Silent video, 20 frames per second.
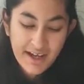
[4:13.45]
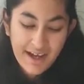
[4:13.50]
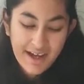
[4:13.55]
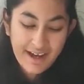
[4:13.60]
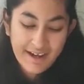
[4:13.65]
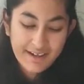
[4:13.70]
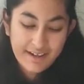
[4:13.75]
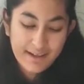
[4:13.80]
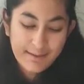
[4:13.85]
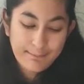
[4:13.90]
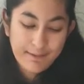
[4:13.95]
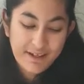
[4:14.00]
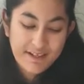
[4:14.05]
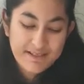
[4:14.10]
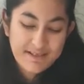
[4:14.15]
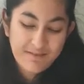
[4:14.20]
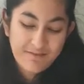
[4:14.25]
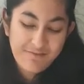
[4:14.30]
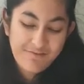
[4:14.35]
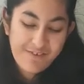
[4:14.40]
and it
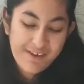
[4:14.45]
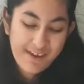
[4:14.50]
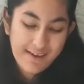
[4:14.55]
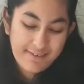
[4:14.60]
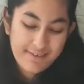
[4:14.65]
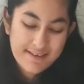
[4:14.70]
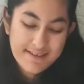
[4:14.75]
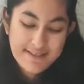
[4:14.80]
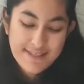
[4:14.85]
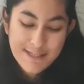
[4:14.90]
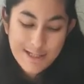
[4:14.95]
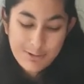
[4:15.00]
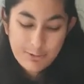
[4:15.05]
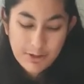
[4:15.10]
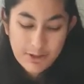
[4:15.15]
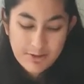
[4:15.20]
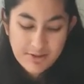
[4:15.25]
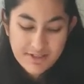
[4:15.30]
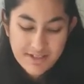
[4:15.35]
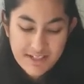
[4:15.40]
makes them think that
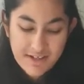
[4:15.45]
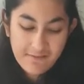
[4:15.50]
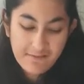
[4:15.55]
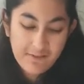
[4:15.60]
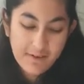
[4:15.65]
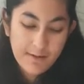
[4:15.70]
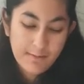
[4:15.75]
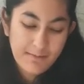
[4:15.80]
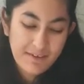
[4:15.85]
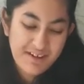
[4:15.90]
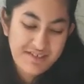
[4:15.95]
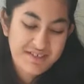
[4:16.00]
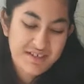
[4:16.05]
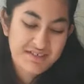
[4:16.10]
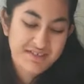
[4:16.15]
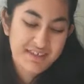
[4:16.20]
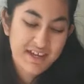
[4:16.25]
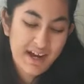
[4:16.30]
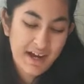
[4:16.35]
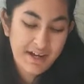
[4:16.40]
someone who is different, as I
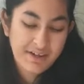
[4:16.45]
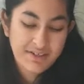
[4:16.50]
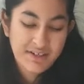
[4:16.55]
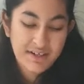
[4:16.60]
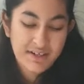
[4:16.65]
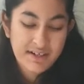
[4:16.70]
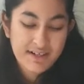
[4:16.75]
said,